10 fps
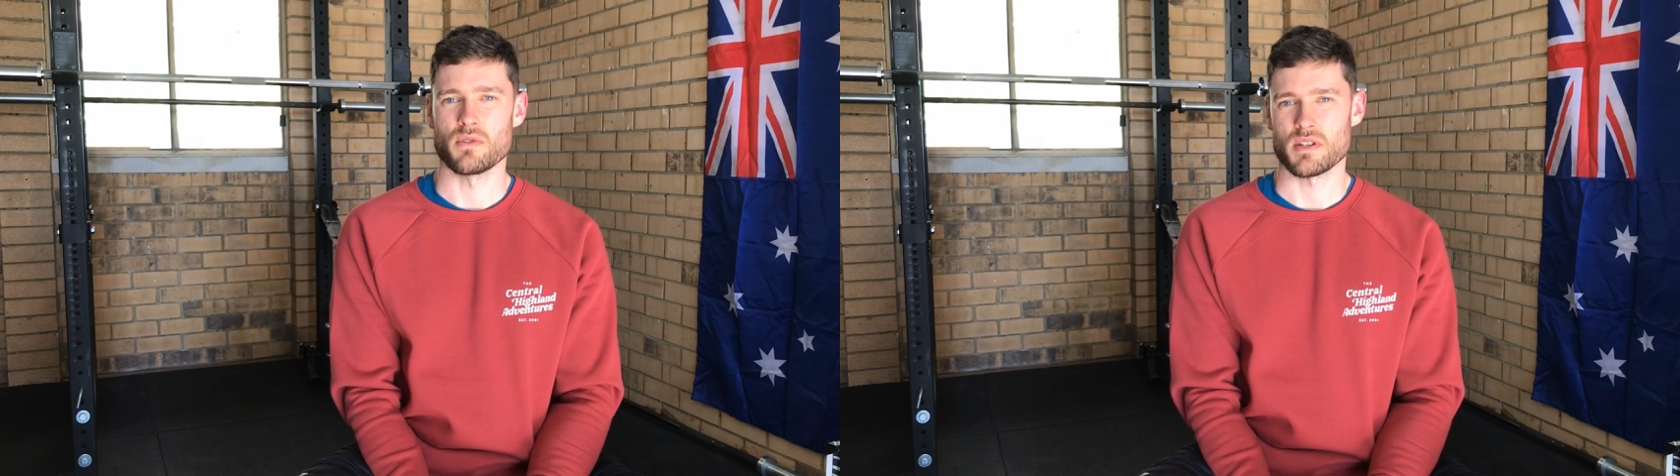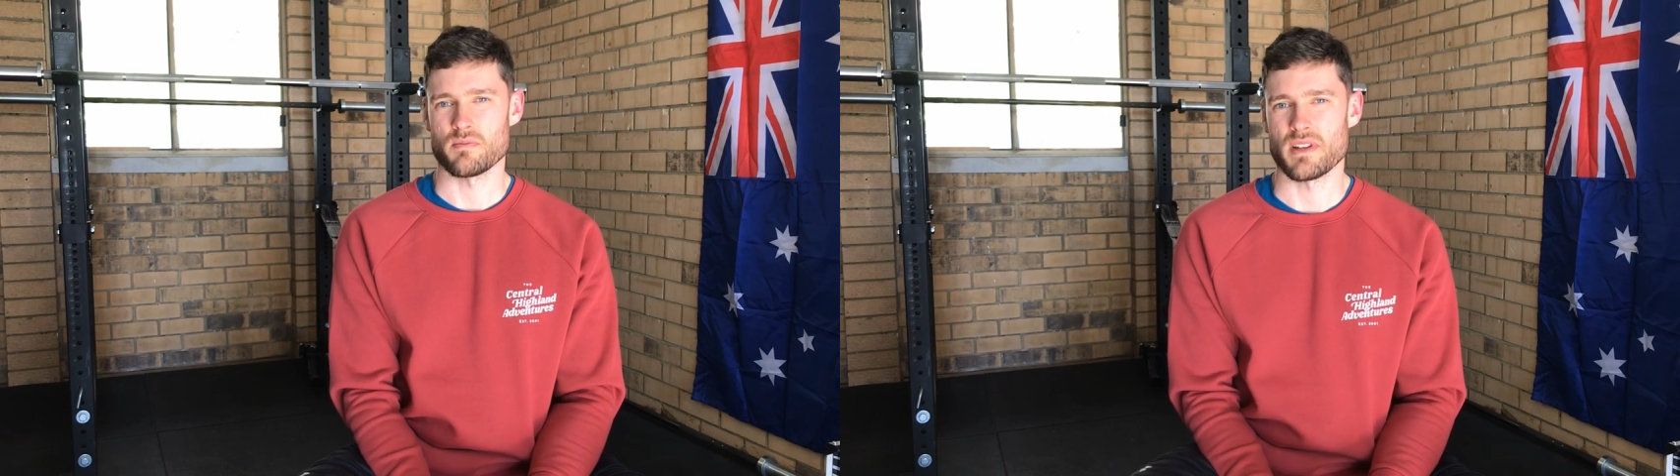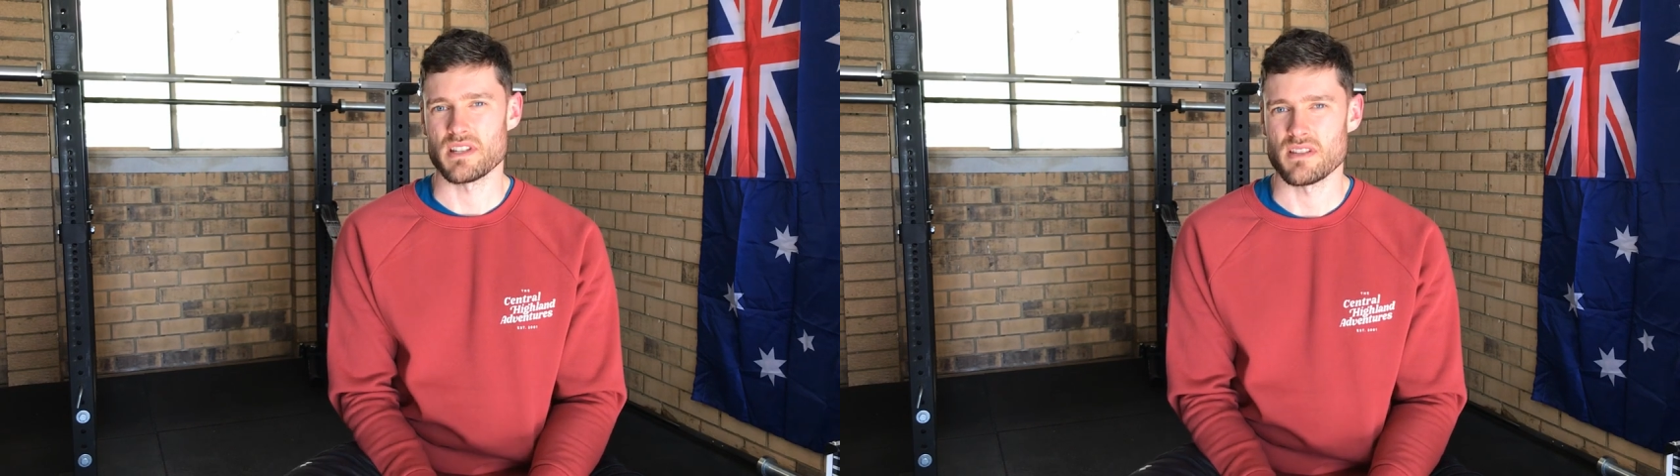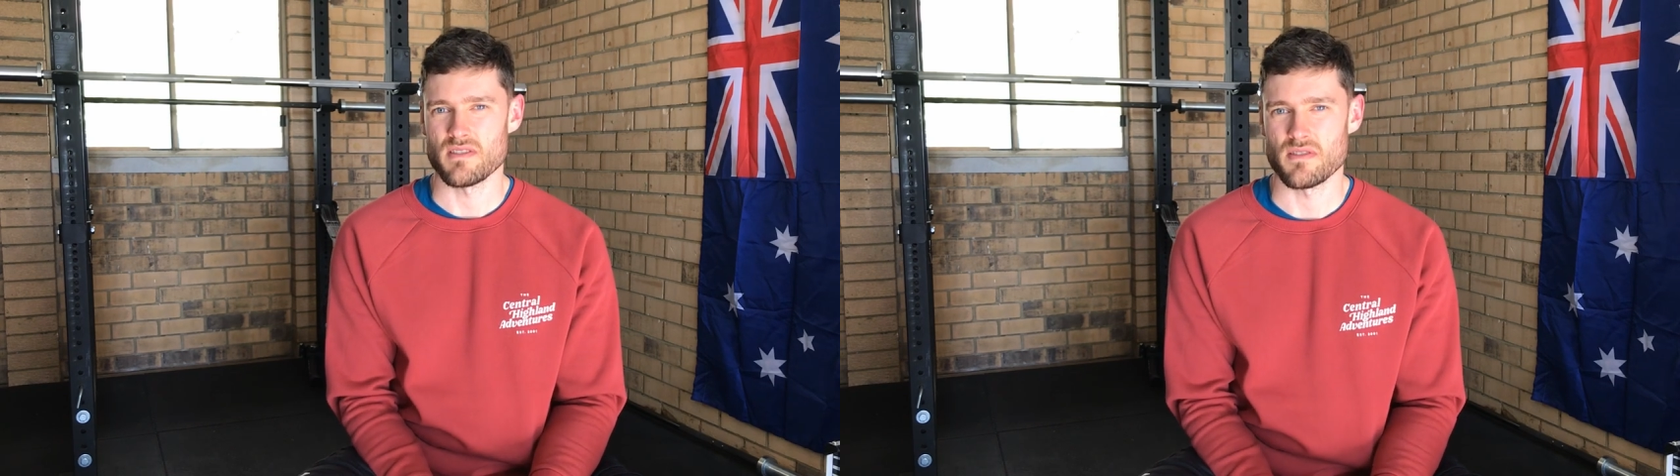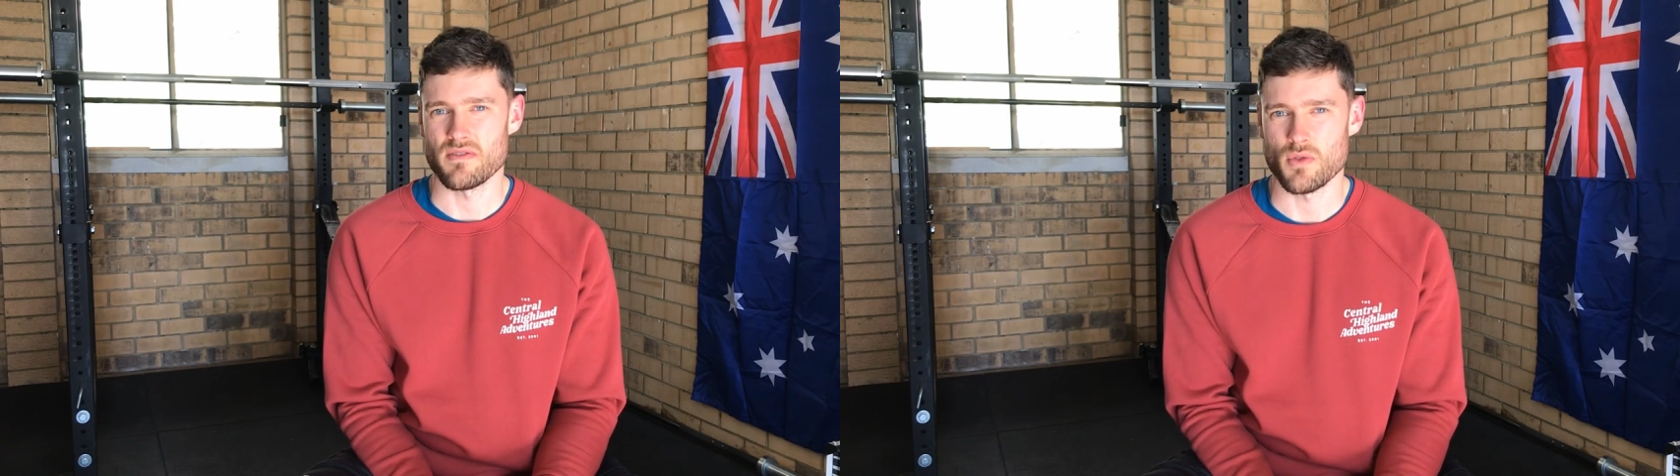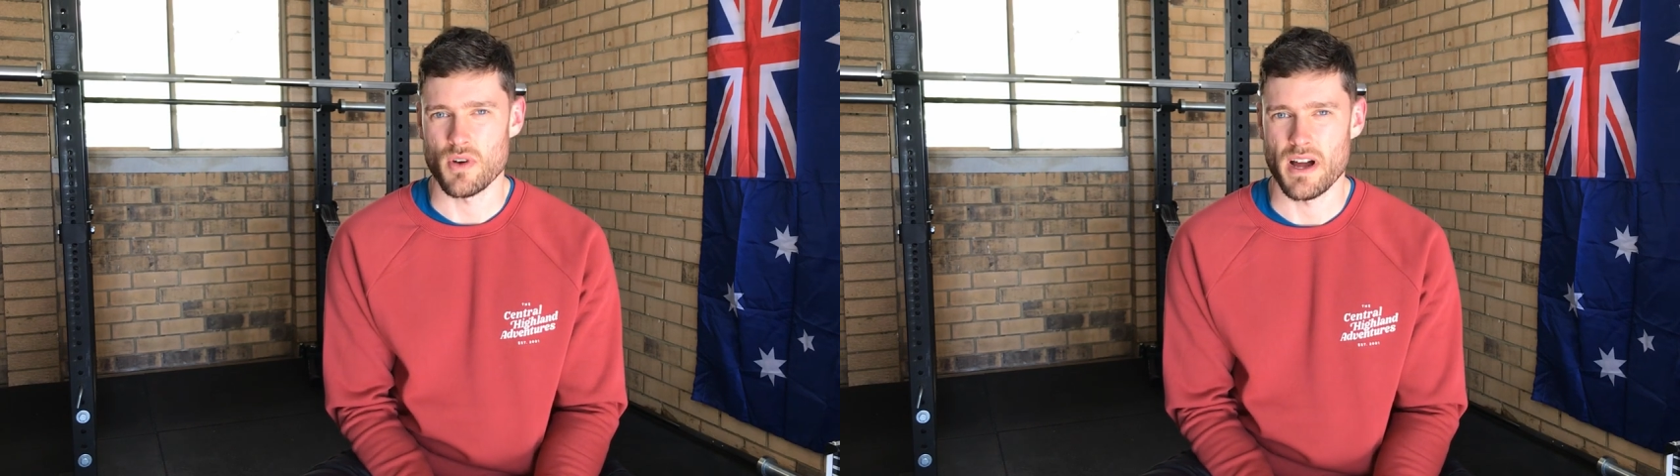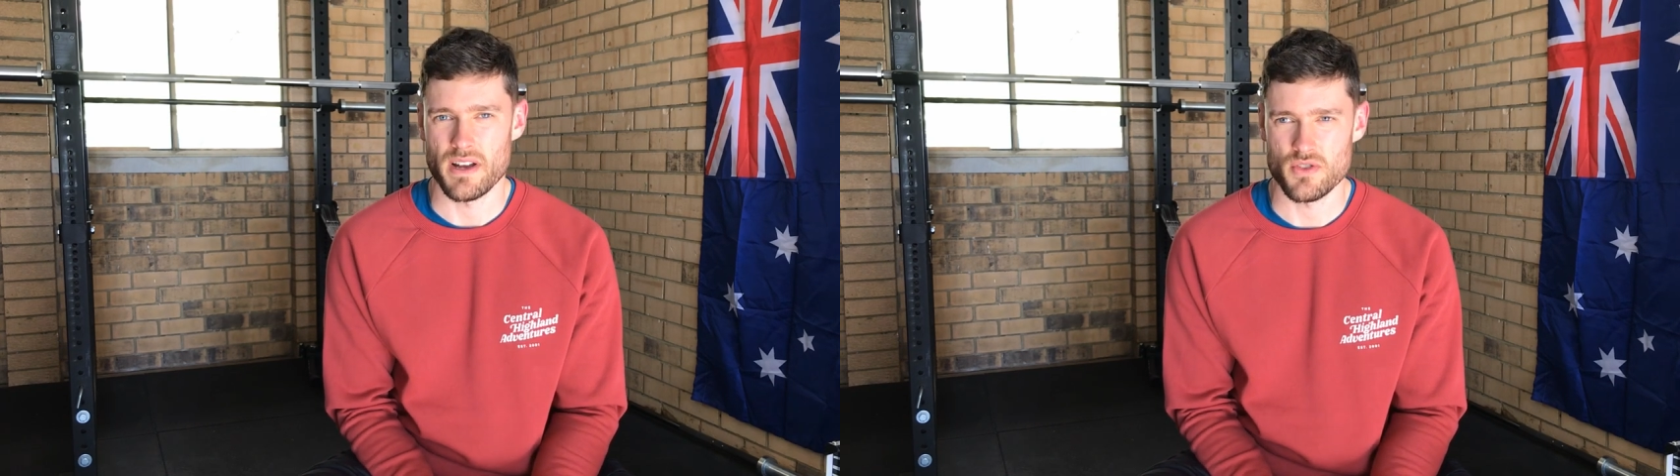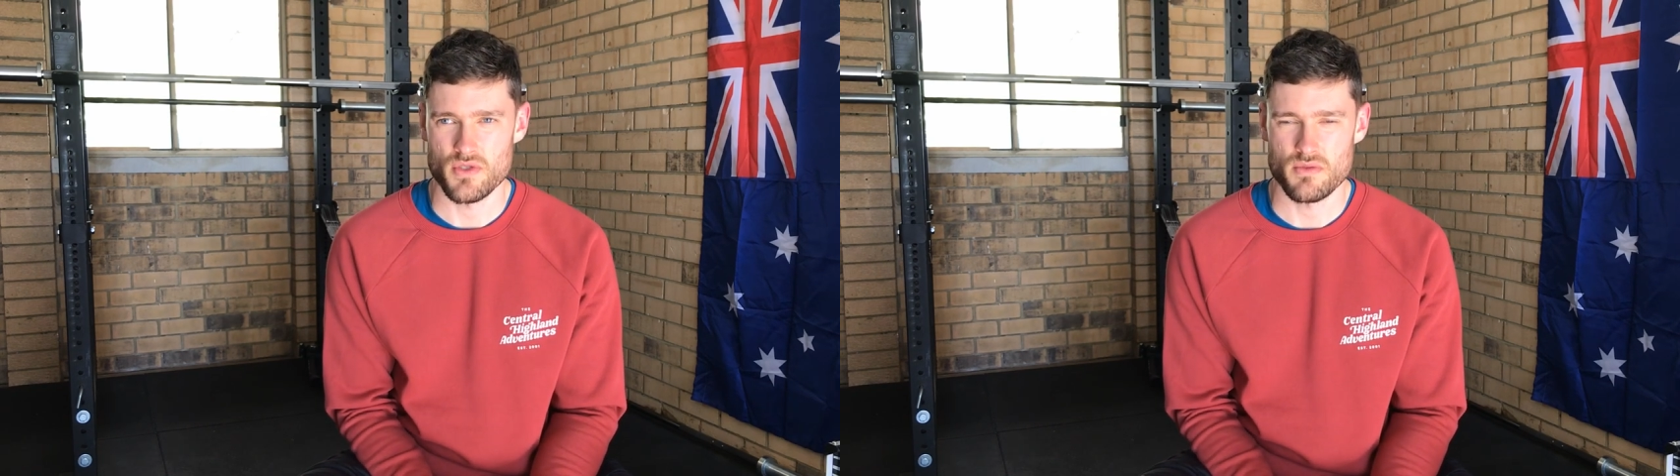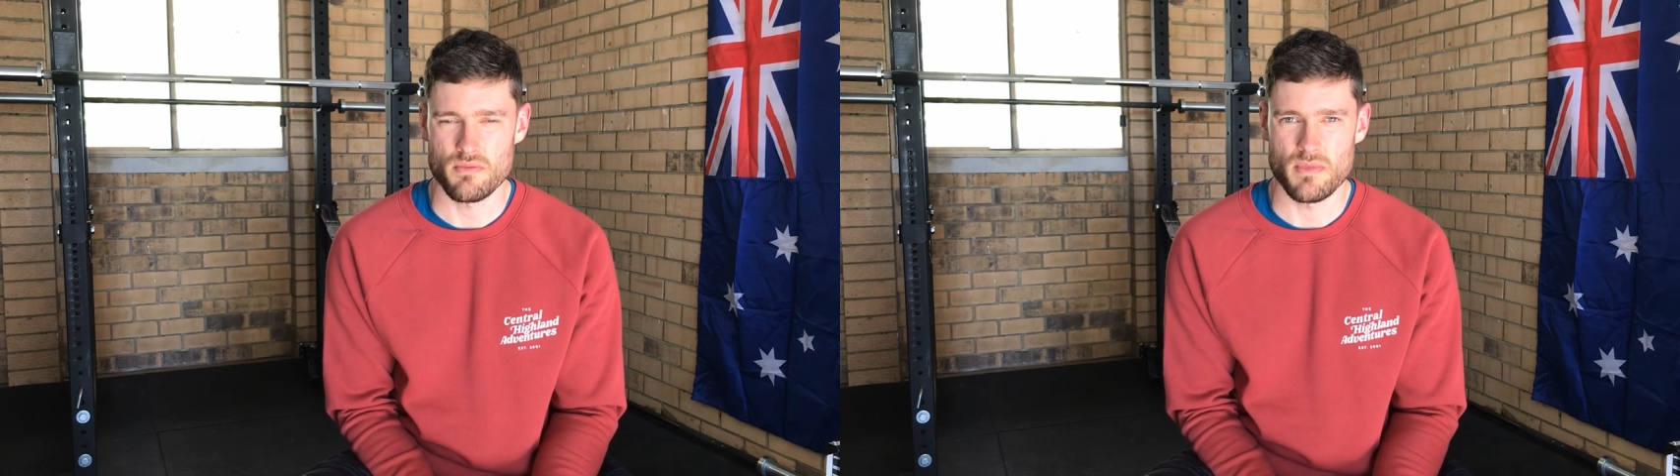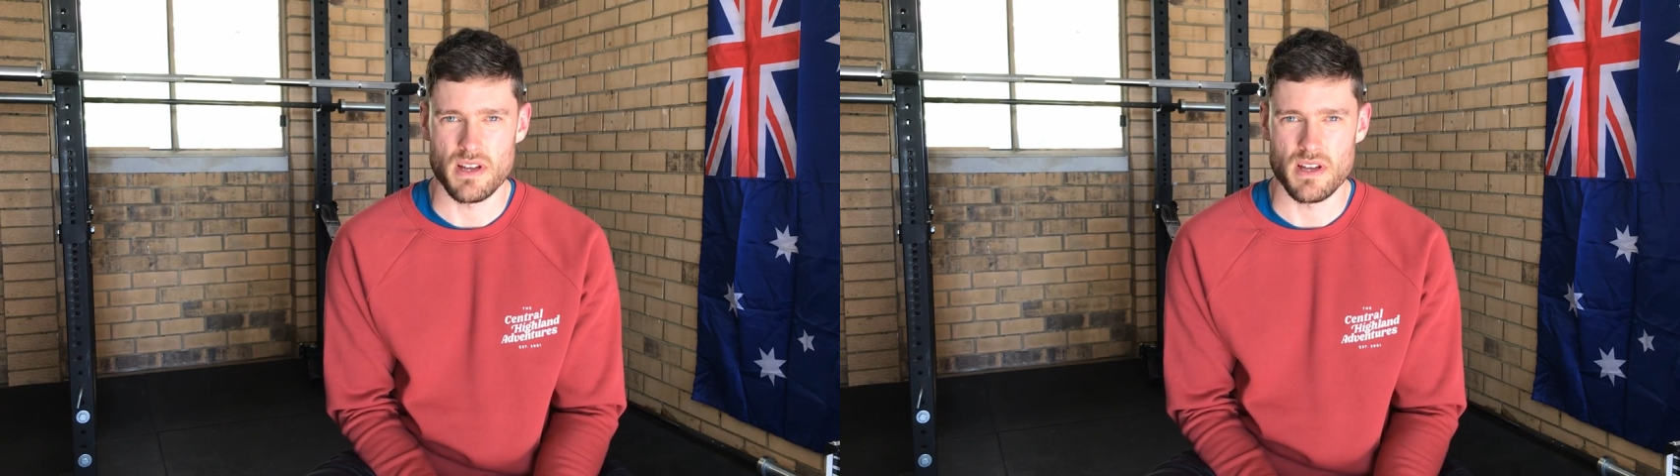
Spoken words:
more expensive at 400